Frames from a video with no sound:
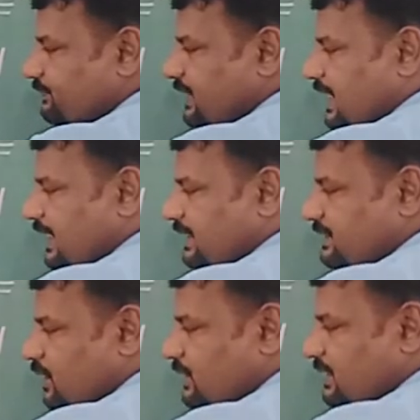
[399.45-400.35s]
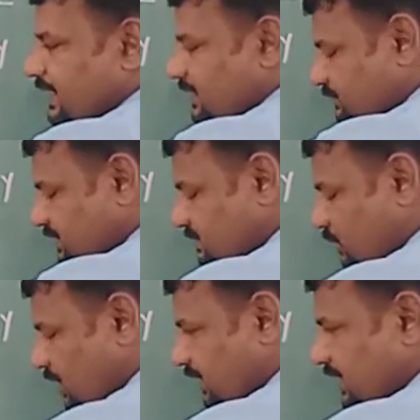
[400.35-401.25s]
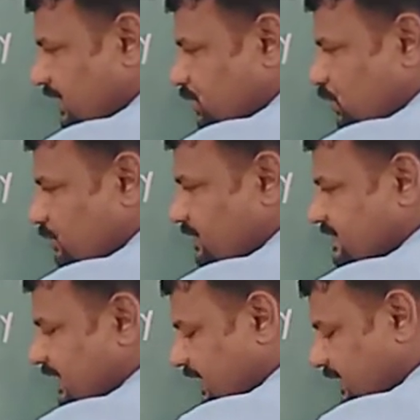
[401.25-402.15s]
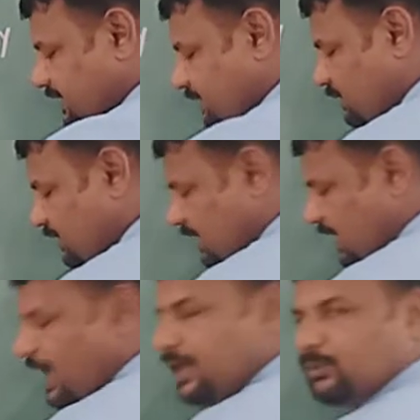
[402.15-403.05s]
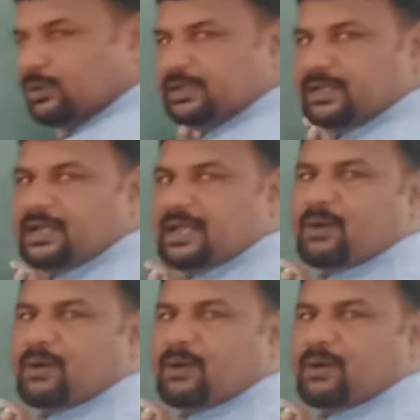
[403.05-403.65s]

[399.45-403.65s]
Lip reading: and the other end of this bronchi tube is connected to the alveoli.